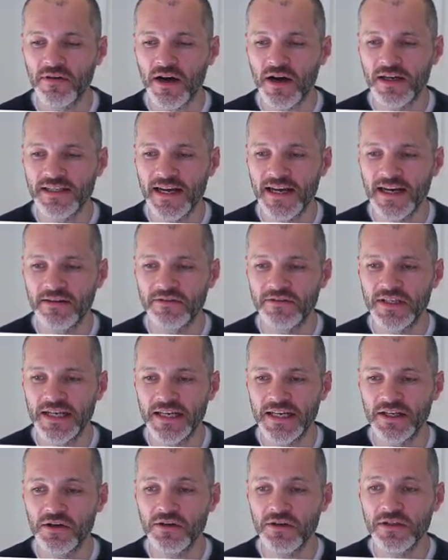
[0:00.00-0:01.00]
art
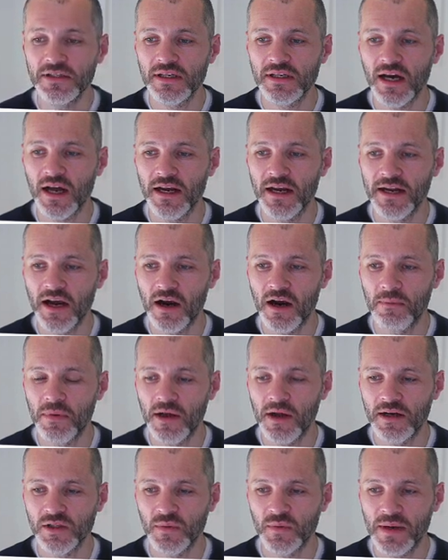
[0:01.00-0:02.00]
NFT does on the
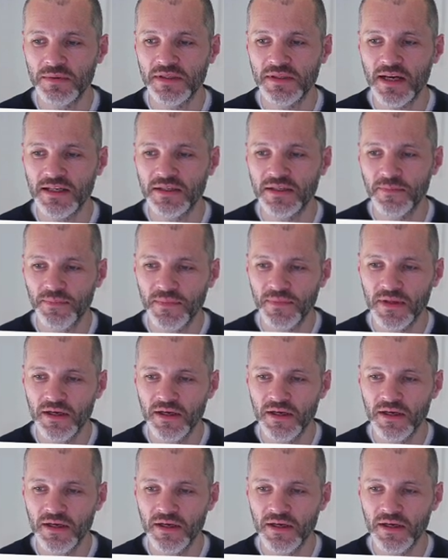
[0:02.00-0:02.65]
ArtBlocks website.